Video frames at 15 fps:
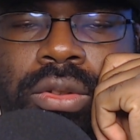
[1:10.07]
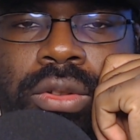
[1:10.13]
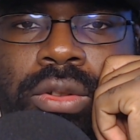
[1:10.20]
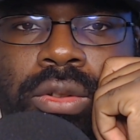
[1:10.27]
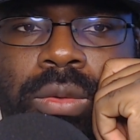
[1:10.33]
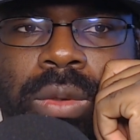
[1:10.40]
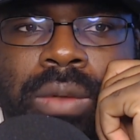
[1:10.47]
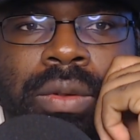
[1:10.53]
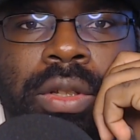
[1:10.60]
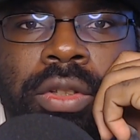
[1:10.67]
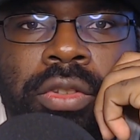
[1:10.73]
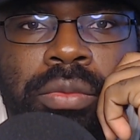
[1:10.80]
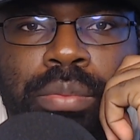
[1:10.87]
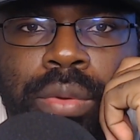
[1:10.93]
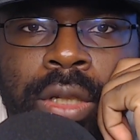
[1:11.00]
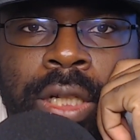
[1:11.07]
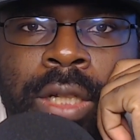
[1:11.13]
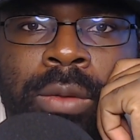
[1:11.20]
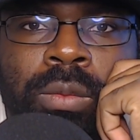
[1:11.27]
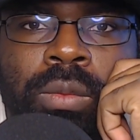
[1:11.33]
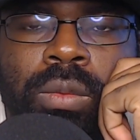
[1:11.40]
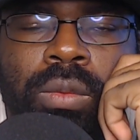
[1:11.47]
to even
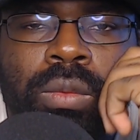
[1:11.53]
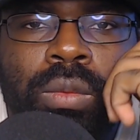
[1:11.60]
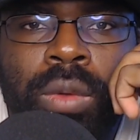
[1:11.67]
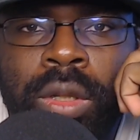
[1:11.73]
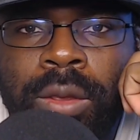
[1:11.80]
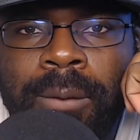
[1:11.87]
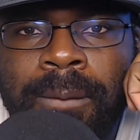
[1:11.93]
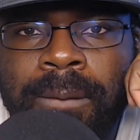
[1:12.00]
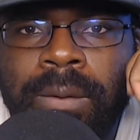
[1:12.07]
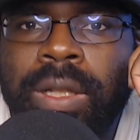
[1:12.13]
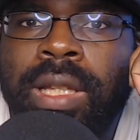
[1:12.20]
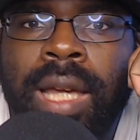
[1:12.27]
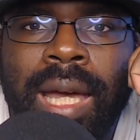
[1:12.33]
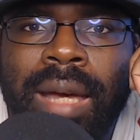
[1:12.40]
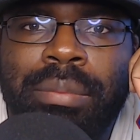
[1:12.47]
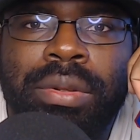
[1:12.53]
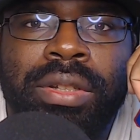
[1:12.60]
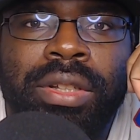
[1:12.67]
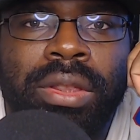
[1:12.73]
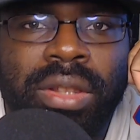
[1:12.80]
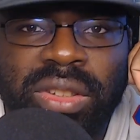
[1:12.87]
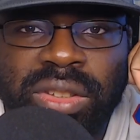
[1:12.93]
explain what the freak
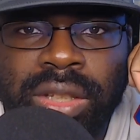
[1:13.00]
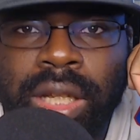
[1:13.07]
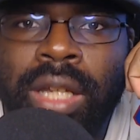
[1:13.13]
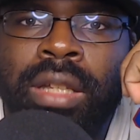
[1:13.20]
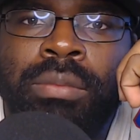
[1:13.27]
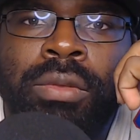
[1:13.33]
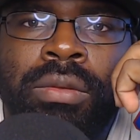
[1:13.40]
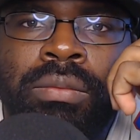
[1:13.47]
happened in this game.